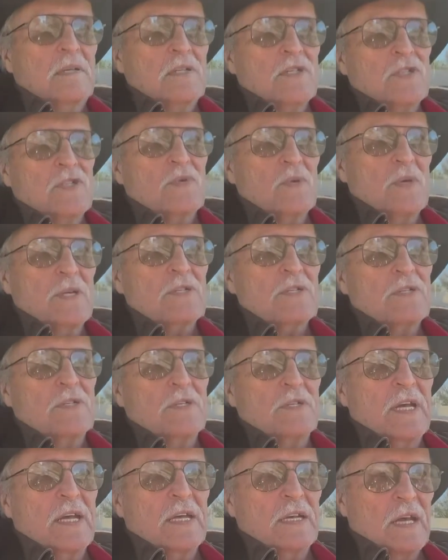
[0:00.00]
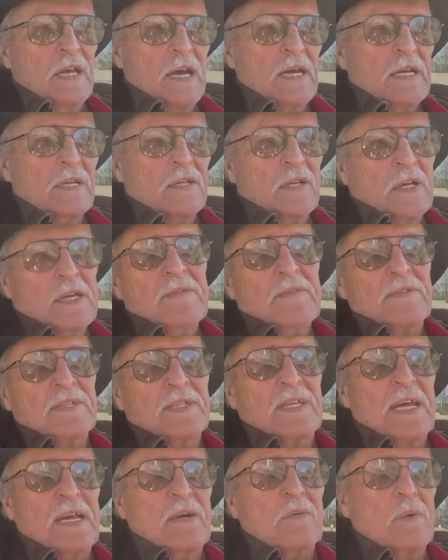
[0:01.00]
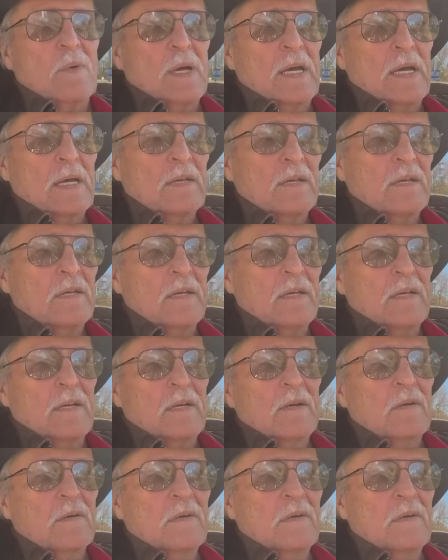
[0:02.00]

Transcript: switch to daylight and leave it that way, you know.